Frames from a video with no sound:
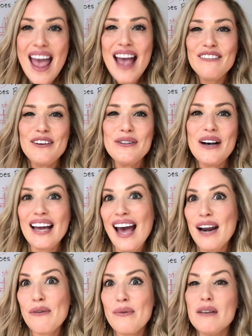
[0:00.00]
if you look
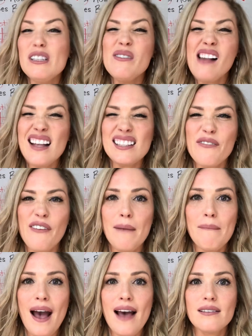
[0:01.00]
at it, we do lots of fun
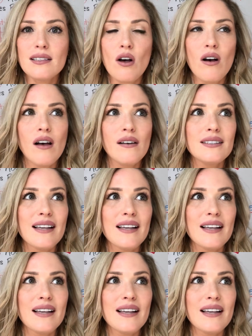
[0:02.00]
math songs.